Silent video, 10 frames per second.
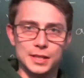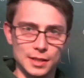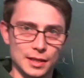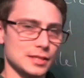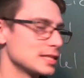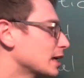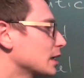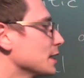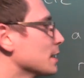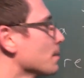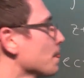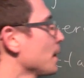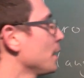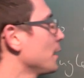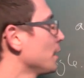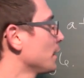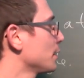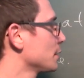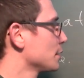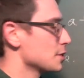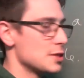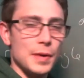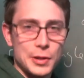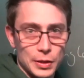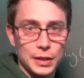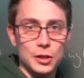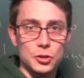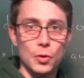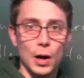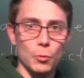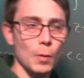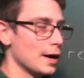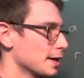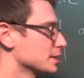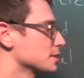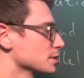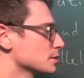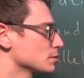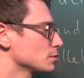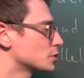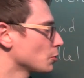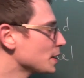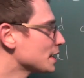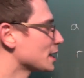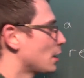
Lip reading: is exactly symmetric to our y-axis. So meaning